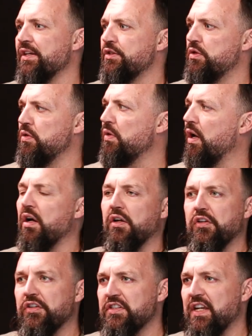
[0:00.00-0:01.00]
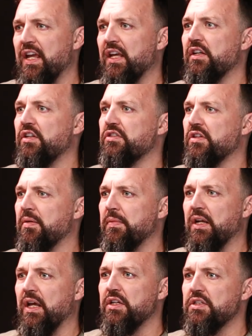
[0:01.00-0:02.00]
do not understand
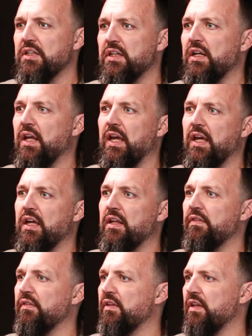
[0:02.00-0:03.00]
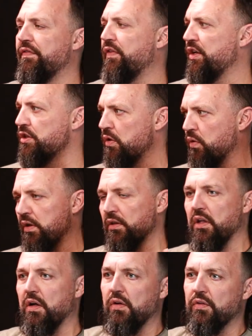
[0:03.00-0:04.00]
discrimination and the fresh corn
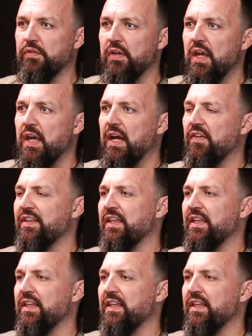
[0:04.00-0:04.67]
laws, everything